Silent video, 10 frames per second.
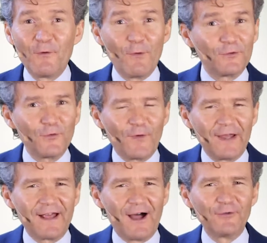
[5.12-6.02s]
we want to
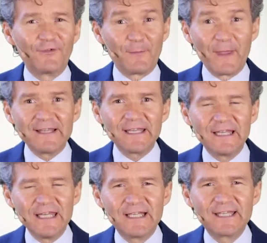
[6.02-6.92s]
find out the basic
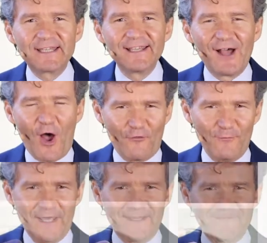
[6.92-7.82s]
needs of man.